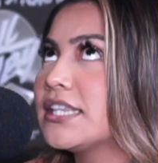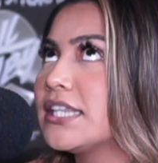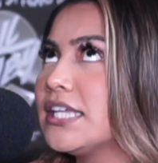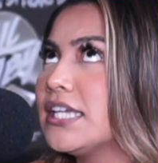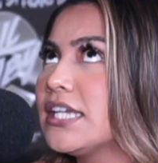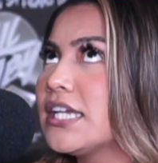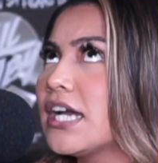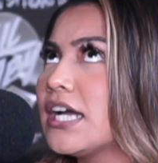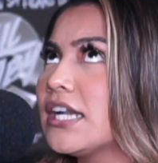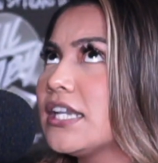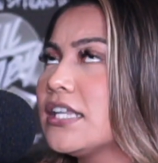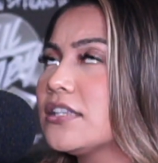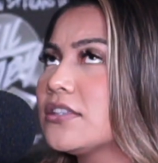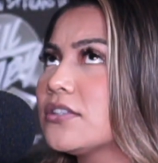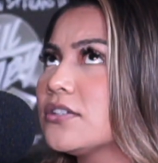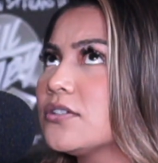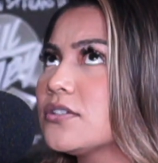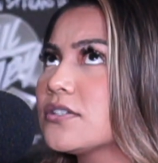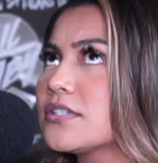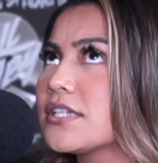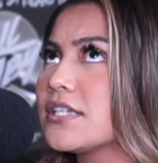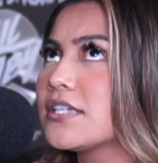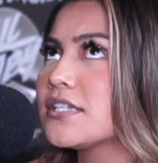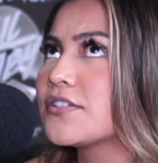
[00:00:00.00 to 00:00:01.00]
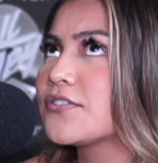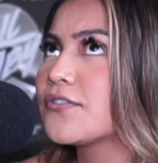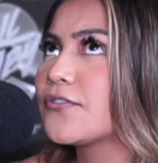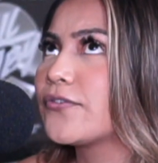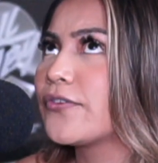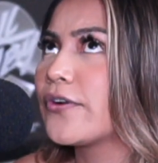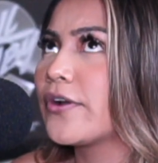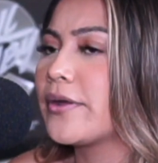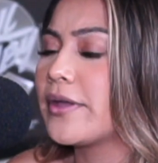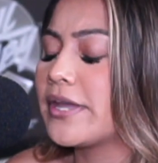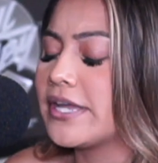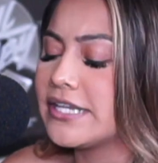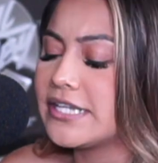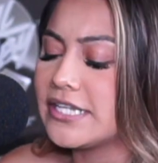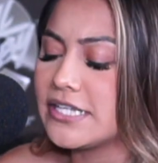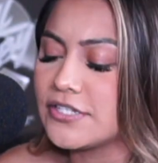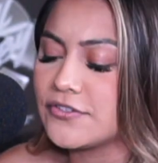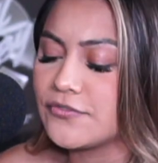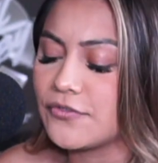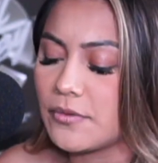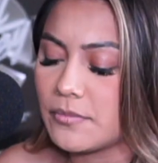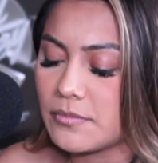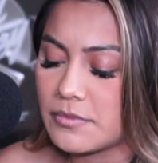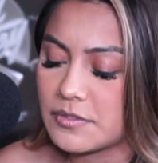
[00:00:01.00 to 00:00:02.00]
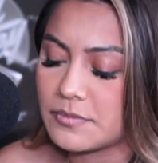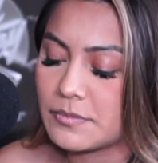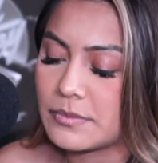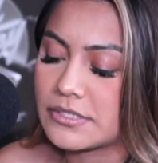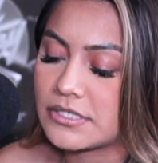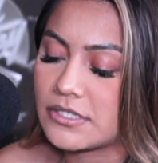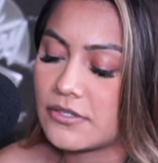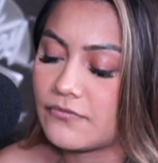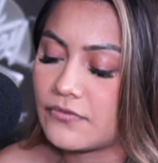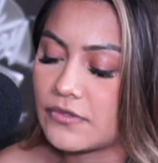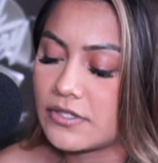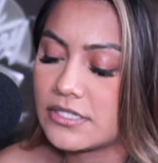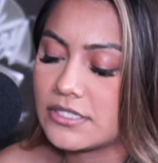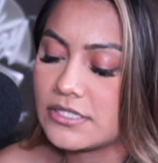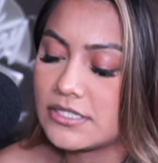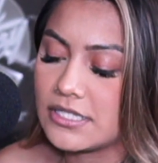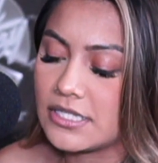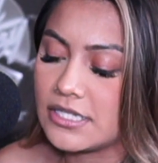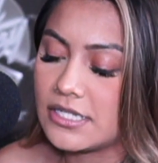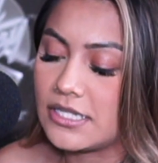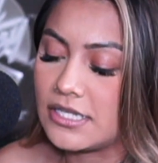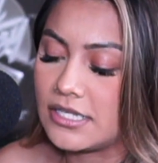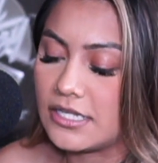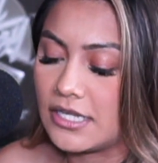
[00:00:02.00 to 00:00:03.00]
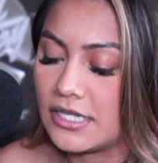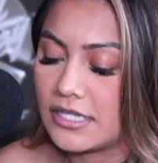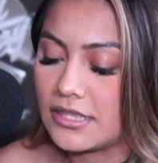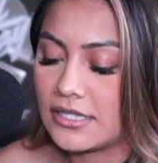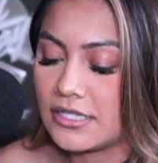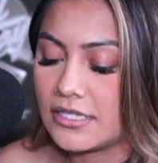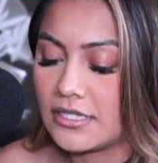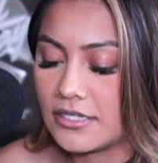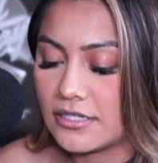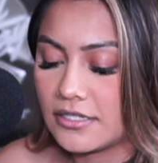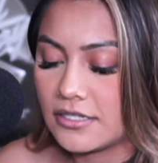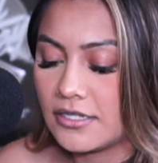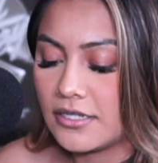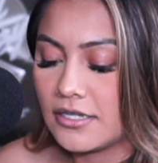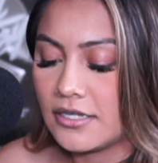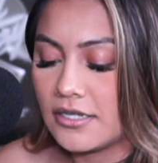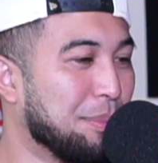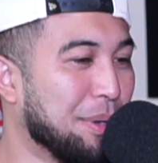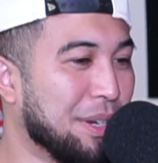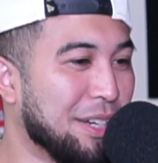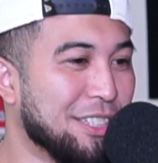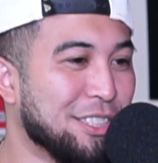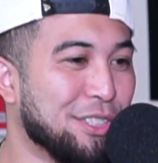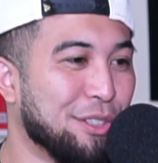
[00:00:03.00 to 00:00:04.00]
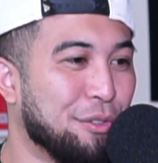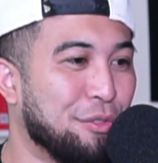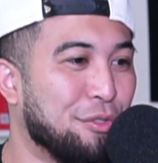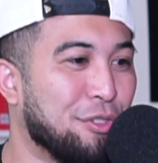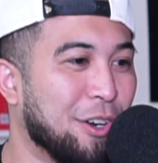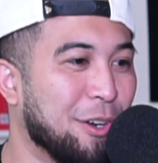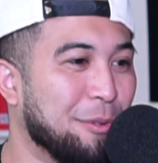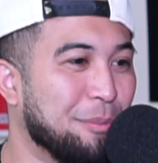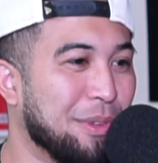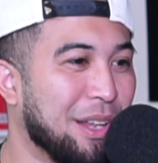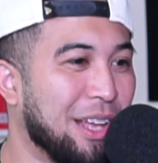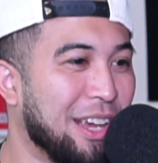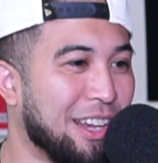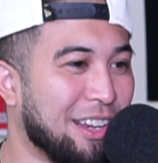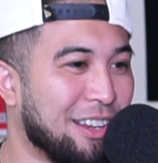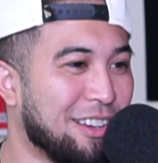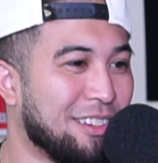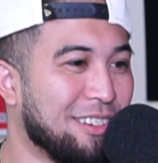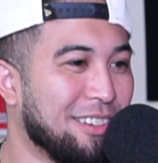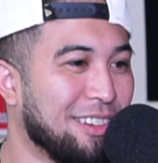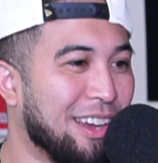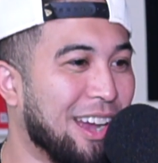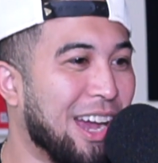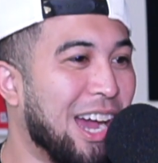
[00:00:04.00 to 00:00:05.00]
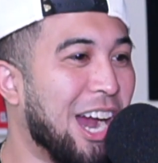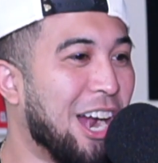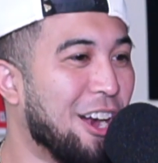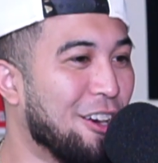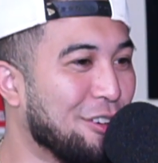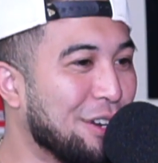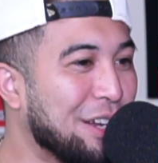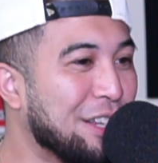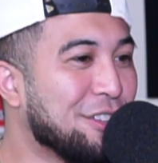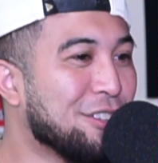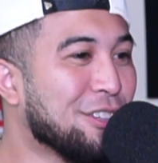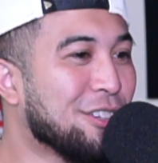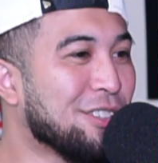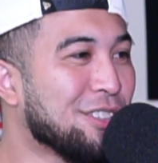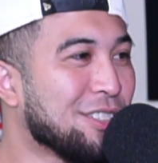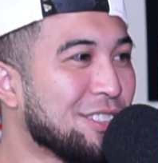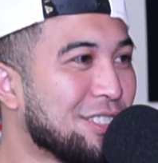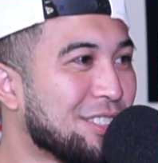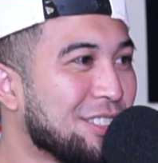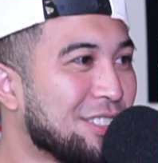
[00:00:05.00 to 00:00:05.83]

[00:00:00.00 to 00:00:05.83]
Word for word: think Jarritos is from... It is from a specific city, I think. But is it from, like... Jarritos?